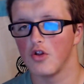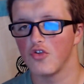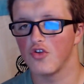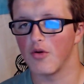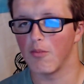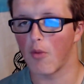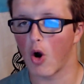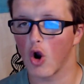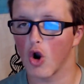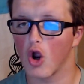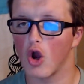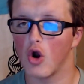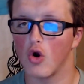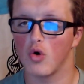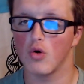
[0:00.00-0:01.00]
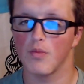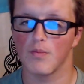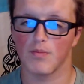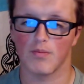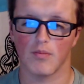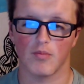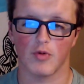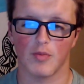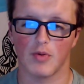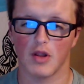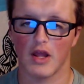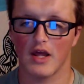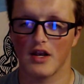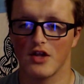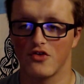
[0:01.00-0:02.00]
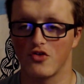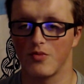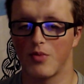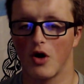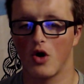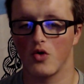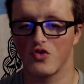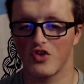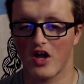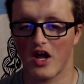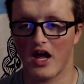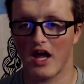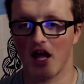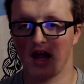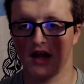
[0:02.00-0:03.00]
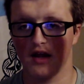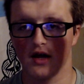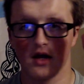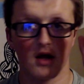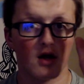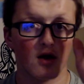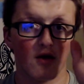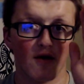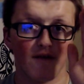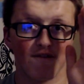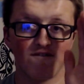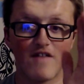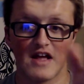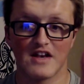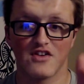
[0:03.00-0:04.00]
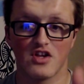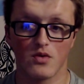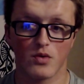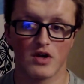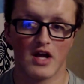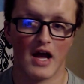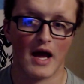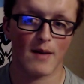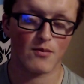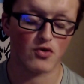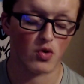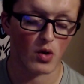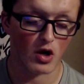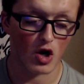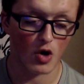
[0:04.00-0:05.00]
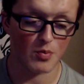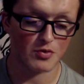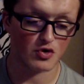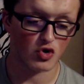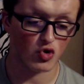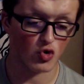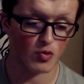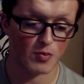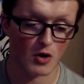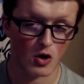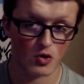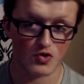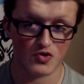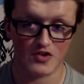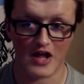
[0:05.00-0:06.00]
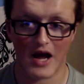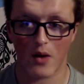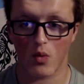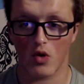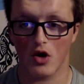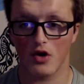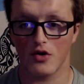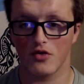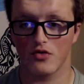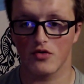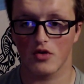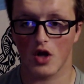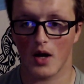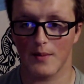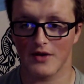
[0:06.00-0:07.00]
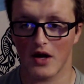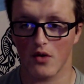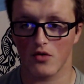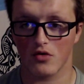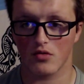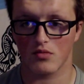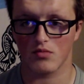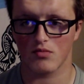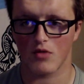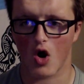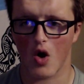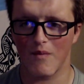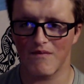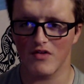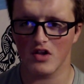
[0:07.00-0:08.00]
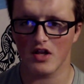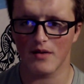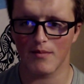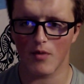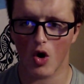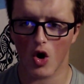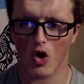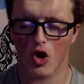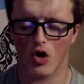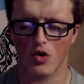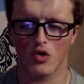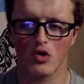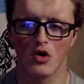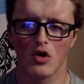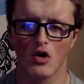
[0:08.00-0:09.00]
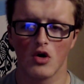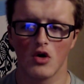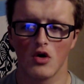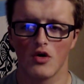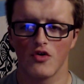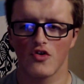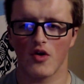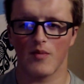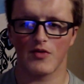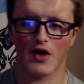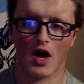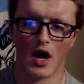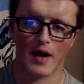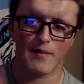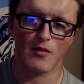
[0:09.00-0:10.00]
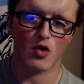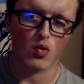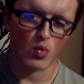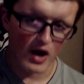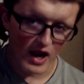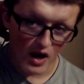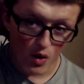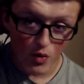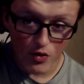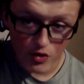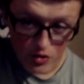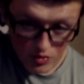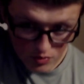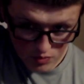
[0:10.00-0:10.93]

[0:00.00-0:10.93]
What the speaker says: tomorrow the plan is to post a fantasy recap, so I hope to post that one. Comes out hopefully tomorrow, sometime around